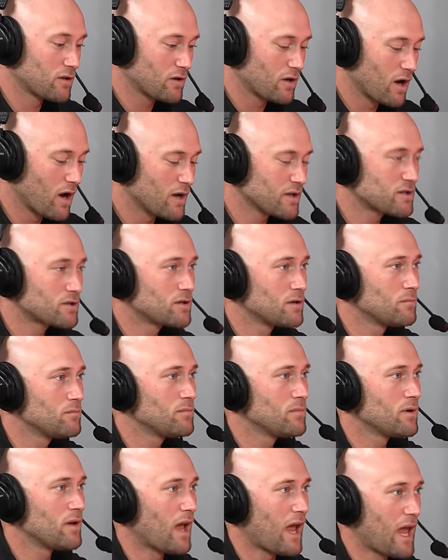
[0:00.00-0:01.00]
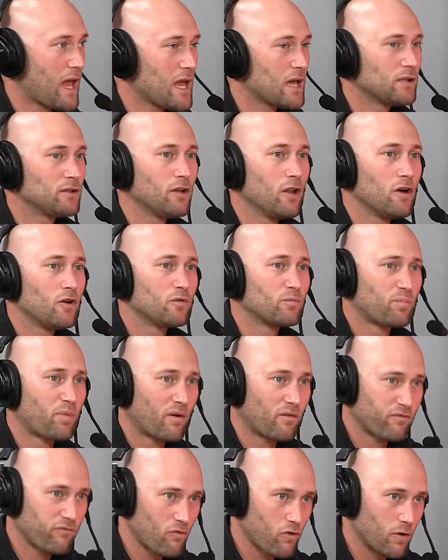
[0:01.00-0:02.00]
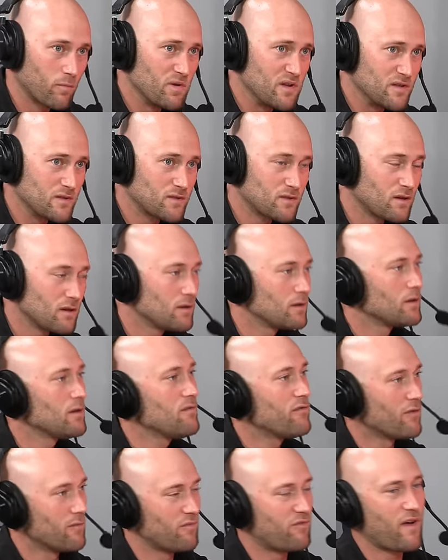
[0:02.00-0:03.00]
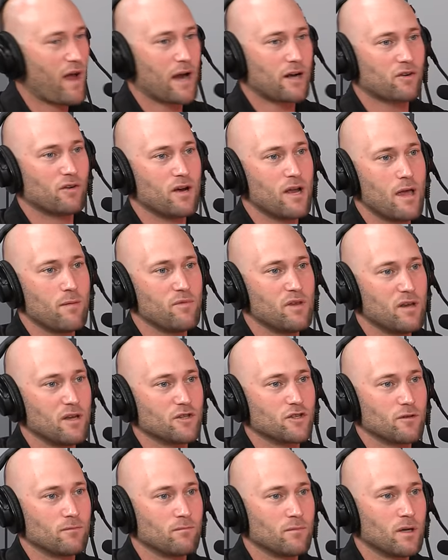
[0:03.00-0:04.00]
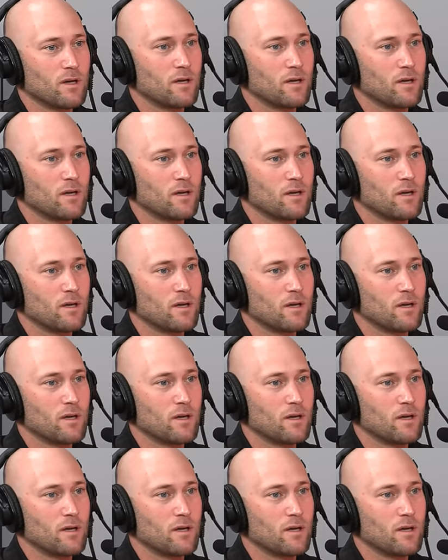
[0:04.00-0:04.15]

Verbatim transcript: custom hand-load performance from factory ammunition,